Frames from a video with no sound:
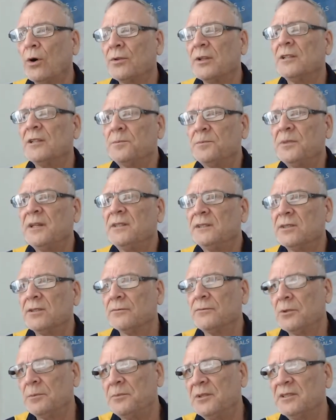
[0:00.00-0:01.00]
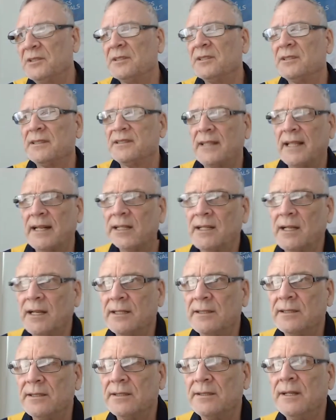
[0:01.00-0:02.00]
on those pieces of your business that are
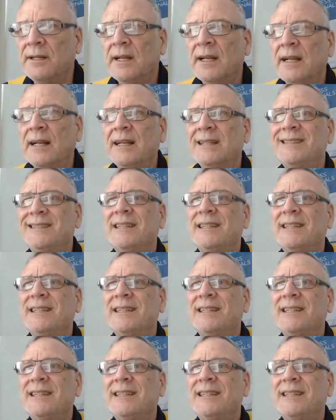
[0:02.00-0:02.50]
going to